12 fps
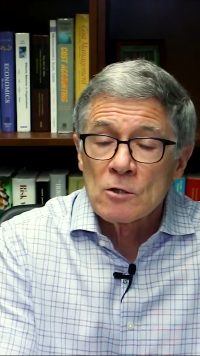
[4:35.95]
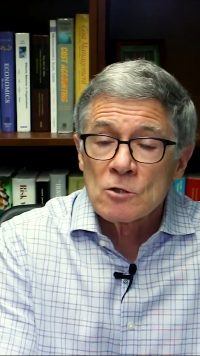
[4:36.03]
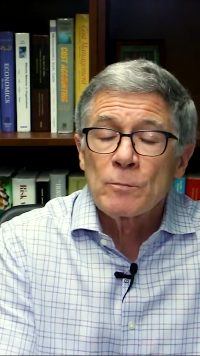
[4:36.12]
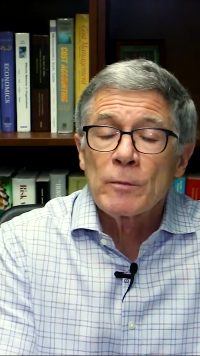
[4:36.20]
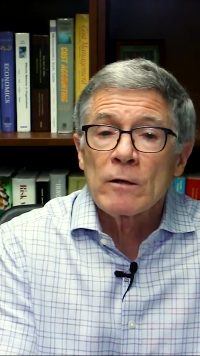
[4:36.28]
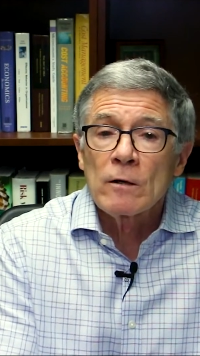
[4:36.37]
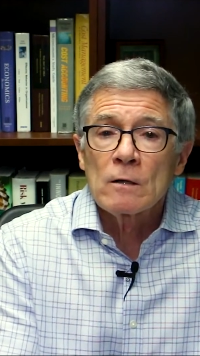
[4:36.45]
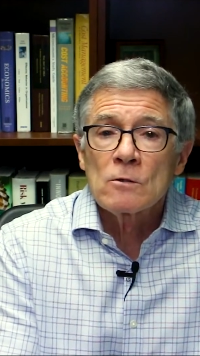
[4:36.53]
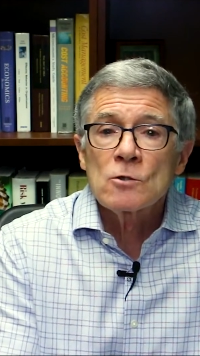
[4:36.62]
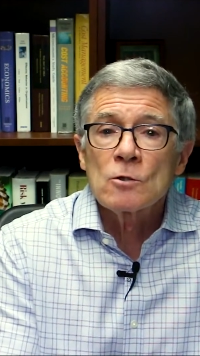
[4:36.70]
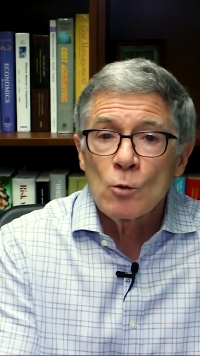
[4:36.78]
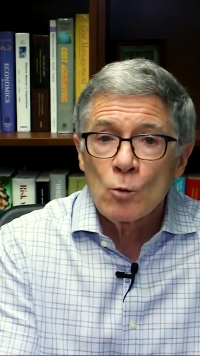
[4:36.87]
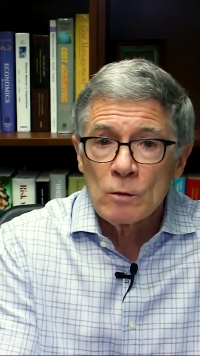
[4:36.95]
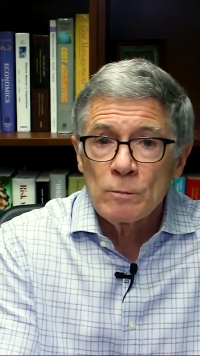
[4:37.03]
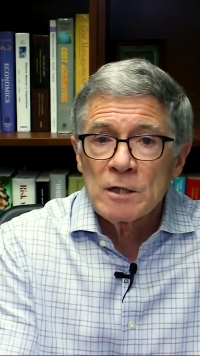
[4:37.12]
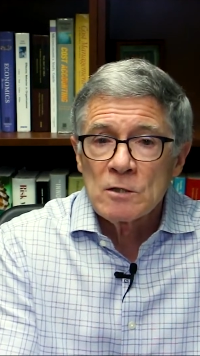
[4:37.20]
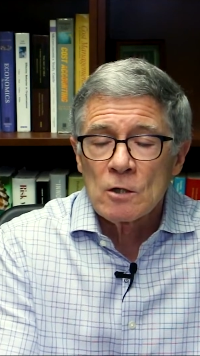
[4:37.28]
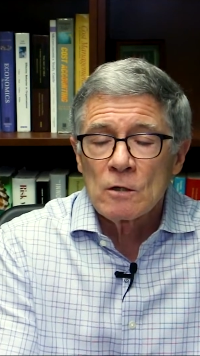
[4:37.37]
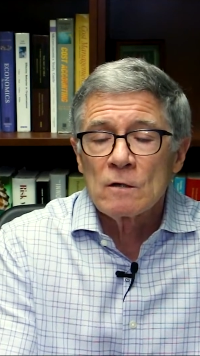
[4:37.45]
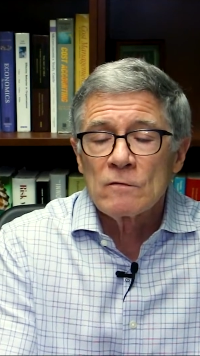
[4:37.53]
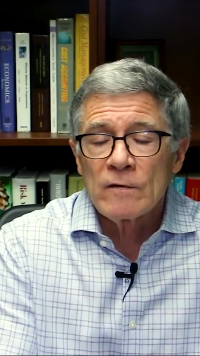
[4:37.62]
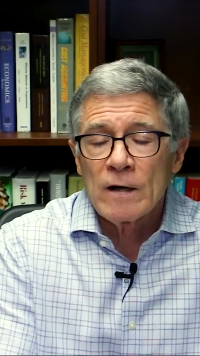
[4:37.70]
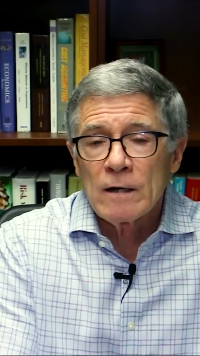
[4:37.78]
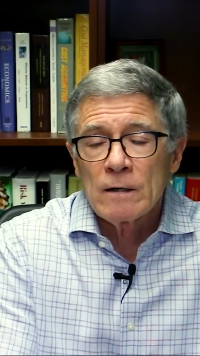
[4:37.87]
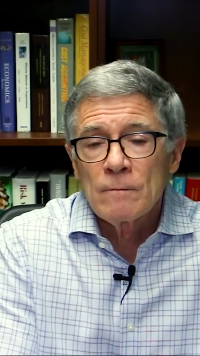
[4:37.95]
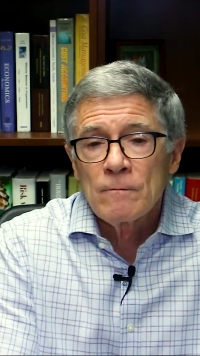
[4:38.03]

experience, you would be certified.